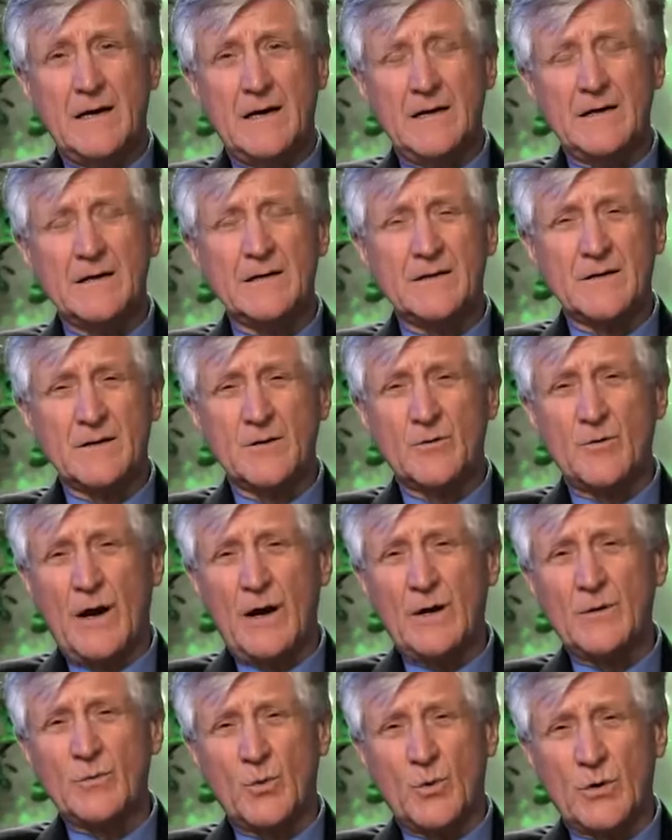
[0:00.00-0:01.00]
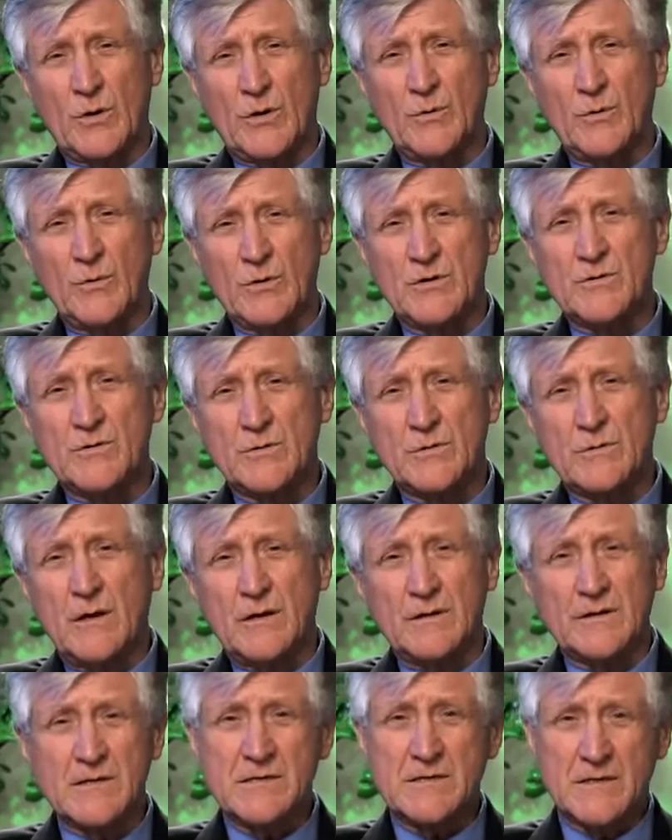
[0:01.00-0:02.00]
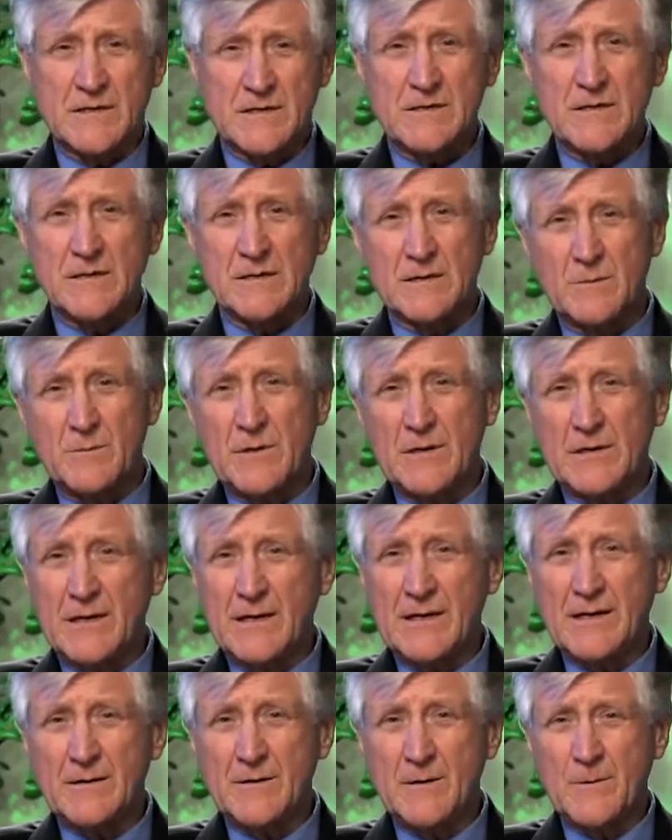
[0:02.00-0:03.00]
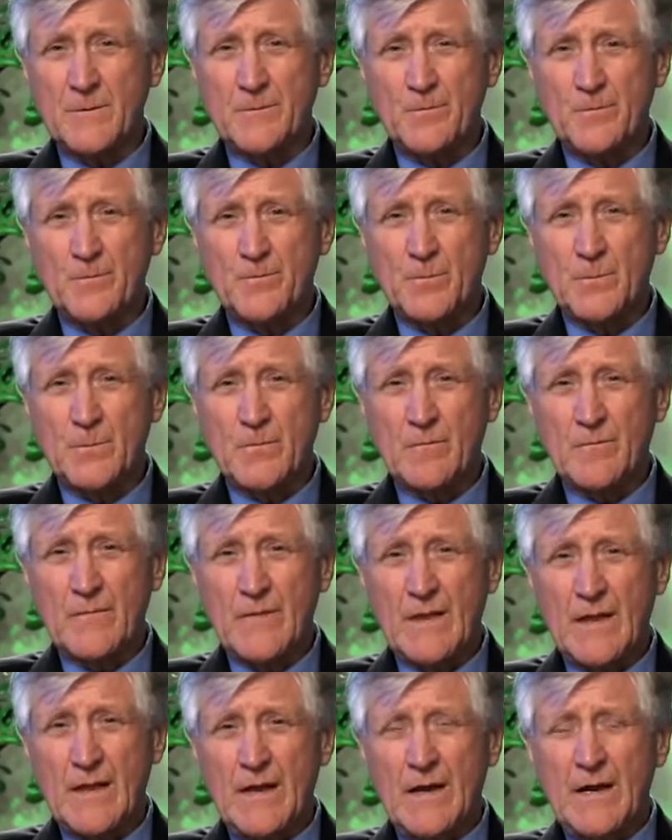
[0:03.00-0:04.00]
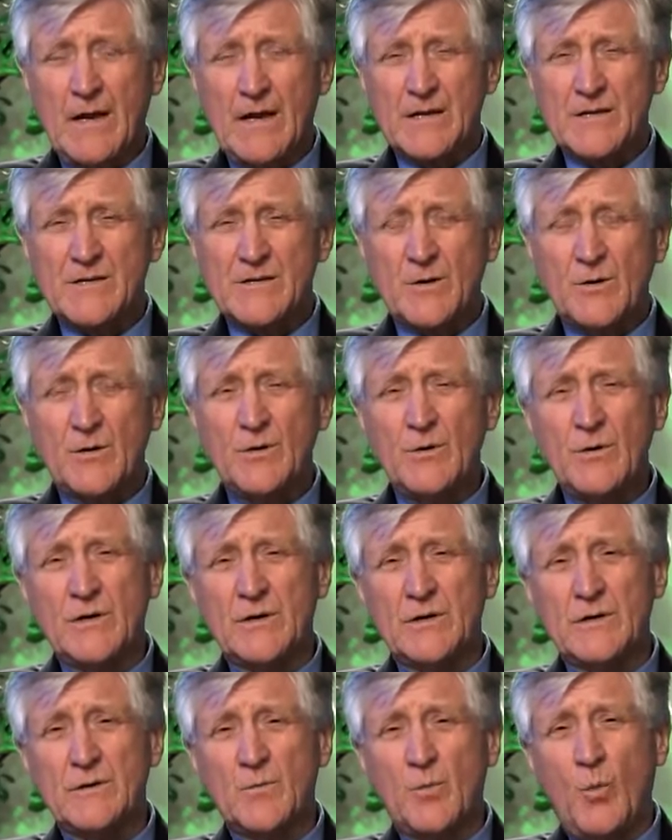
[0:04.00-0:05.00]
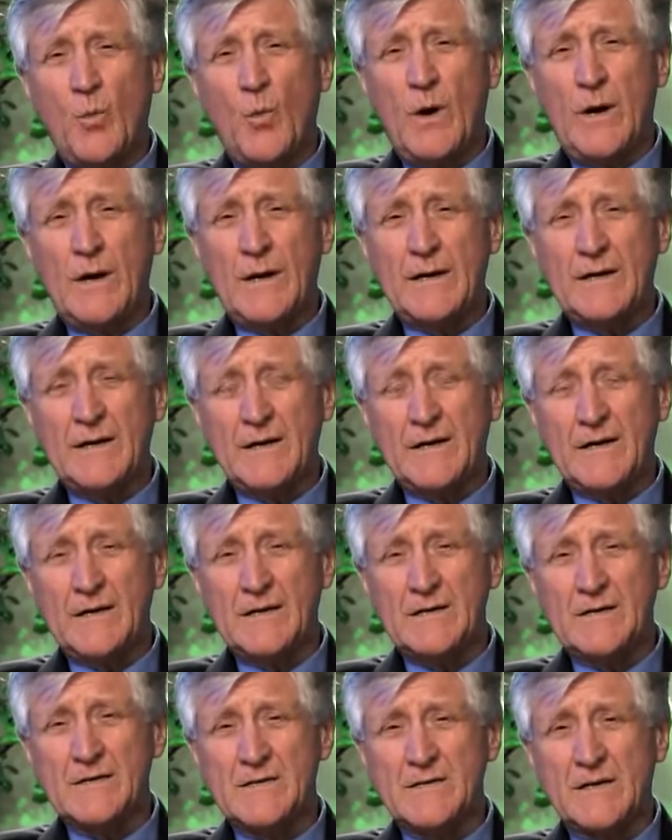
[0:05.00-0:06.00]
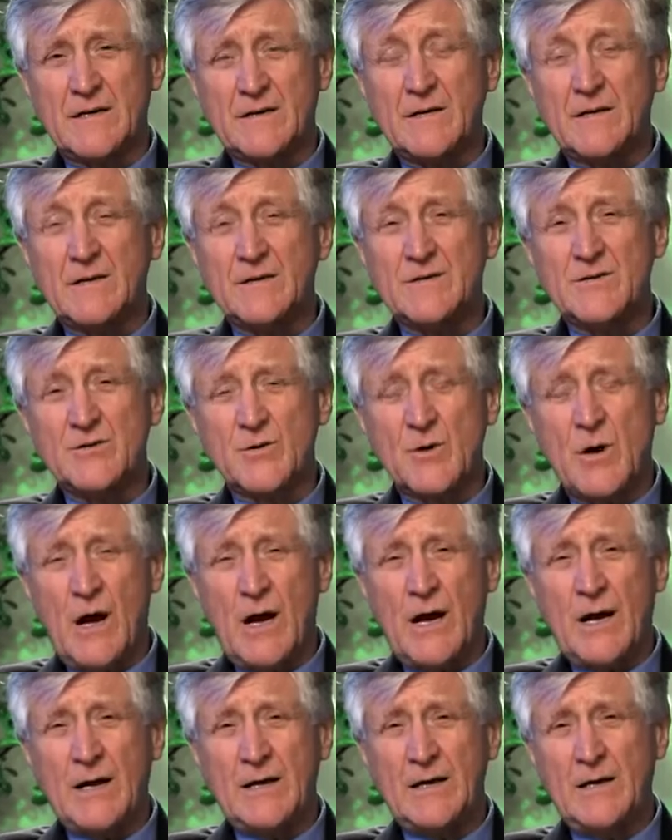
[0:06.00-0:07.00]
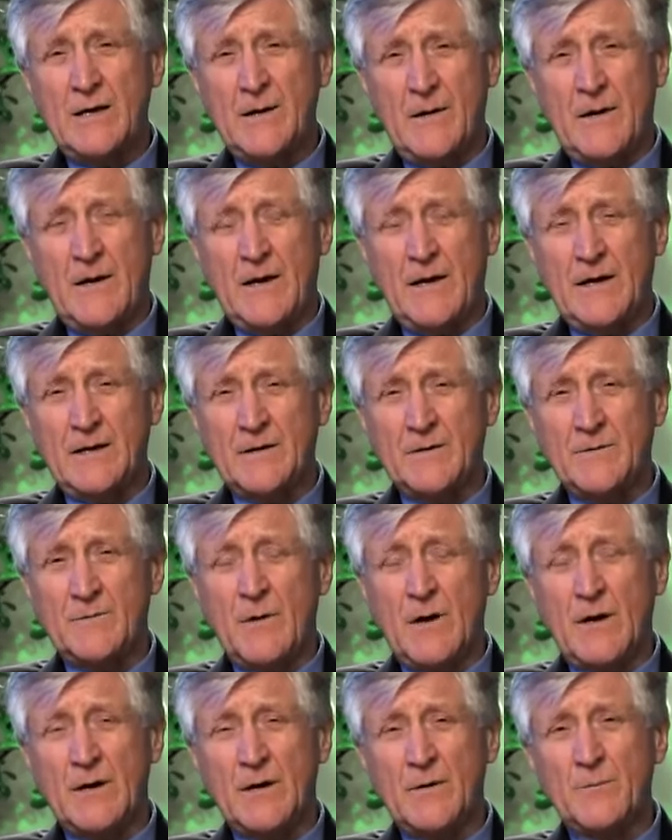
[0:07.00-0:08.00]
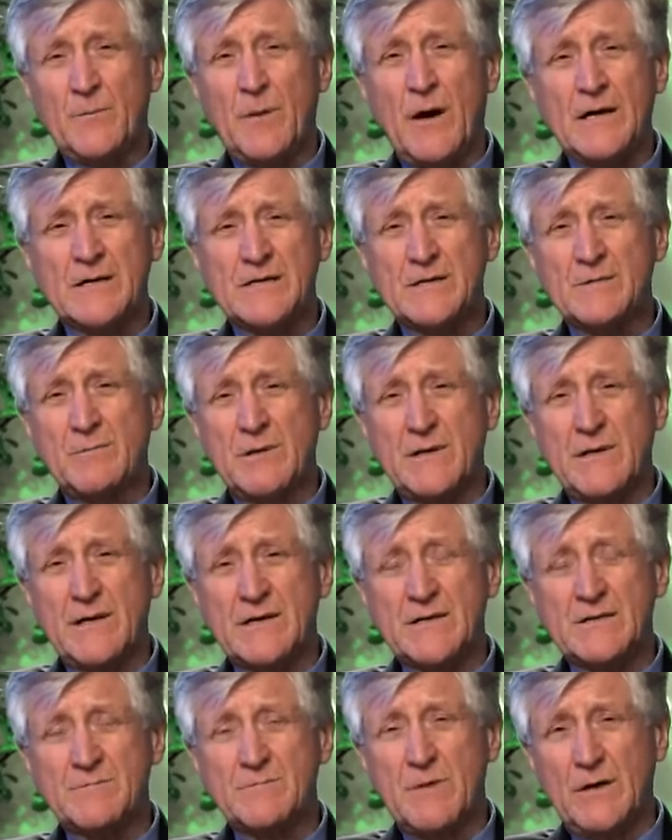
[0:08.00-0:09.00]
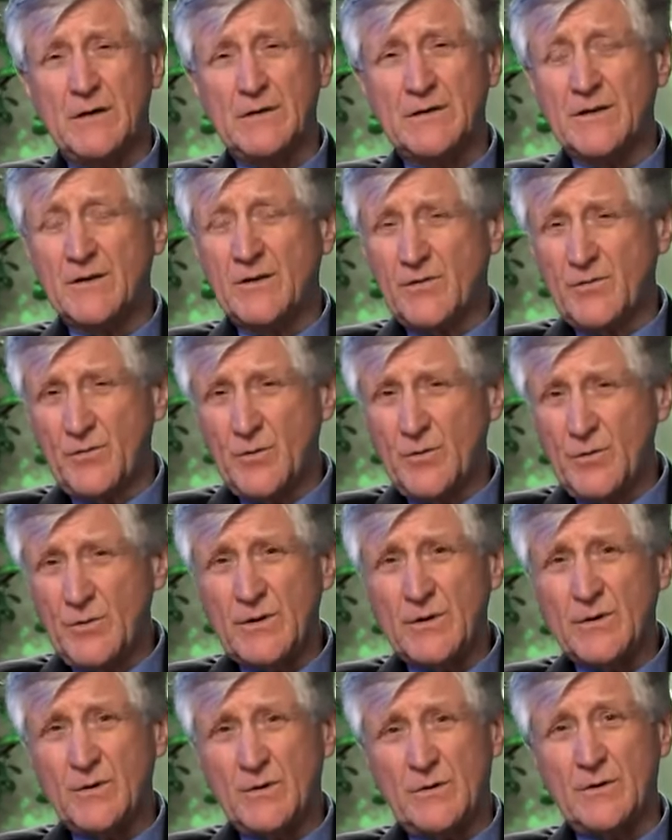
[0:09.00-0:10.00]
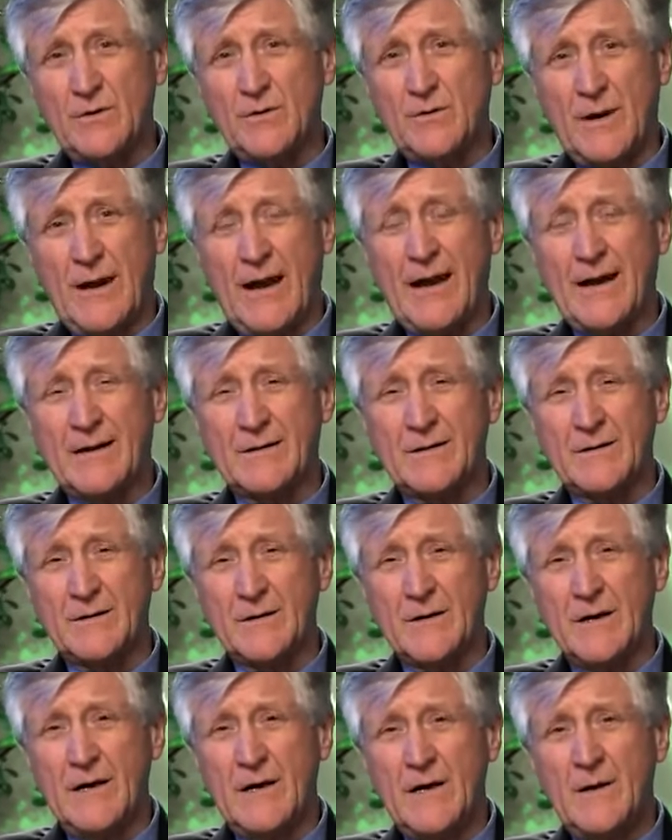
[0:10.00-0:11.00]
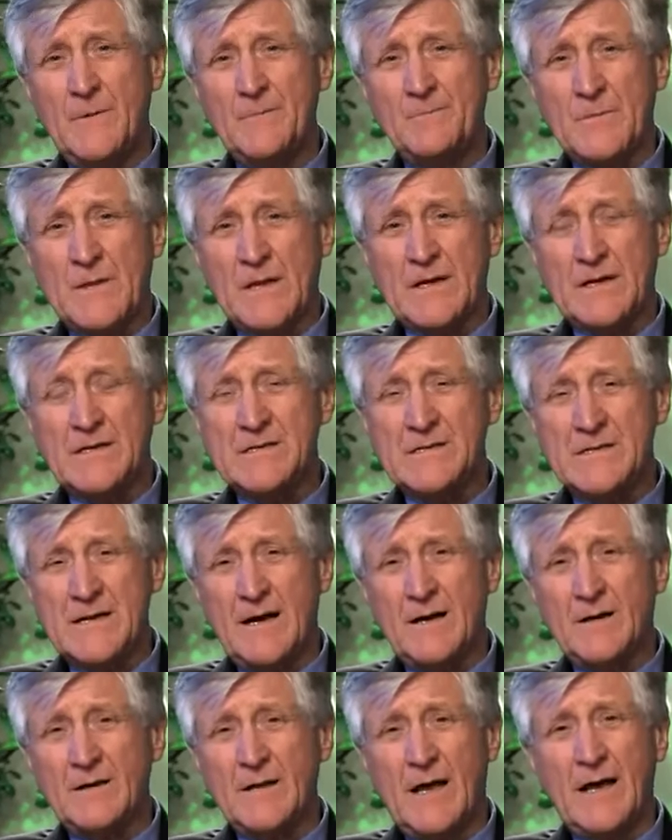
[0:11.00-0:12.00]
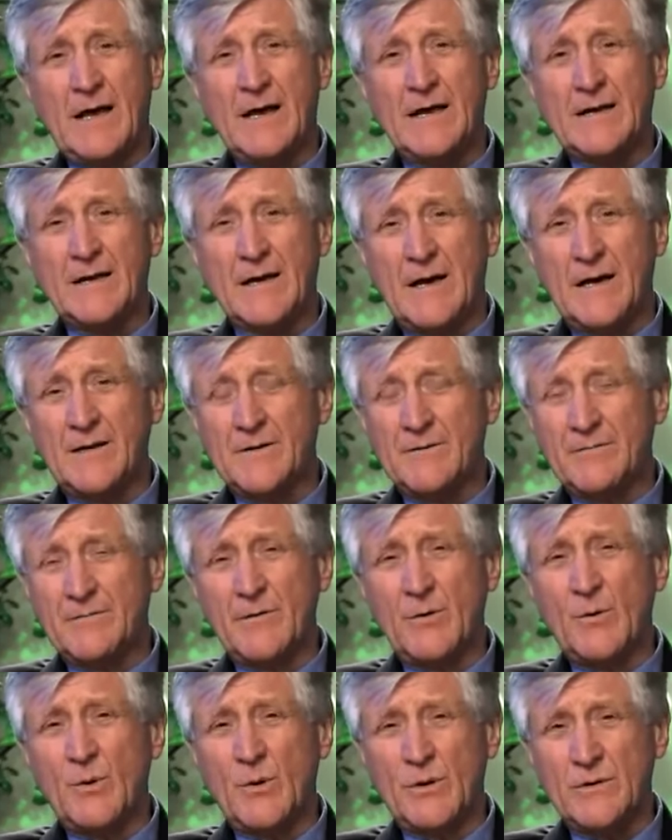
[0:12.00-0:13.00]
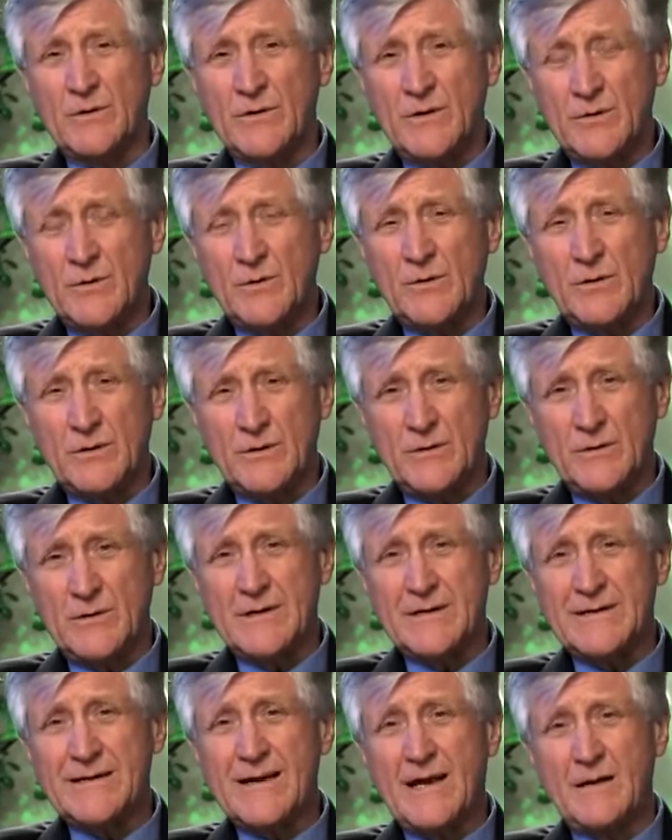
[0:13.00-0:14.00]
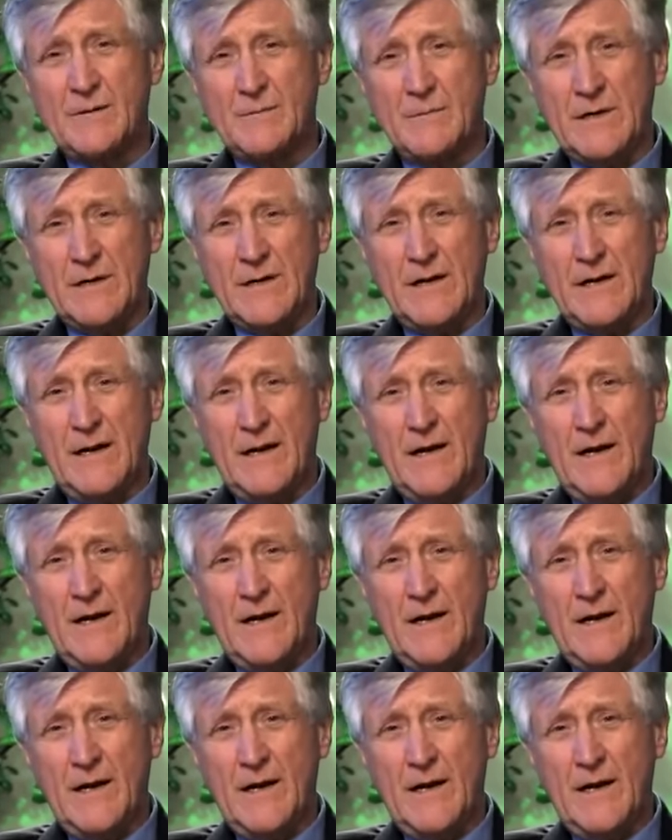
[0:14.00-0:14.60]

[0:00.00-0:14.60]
into the groundwater, which I'll discuss a little bit later. So Unit 1 is dry and possibly has melted through the nuclear reactor and is now lying on the floor of the nuclear containment,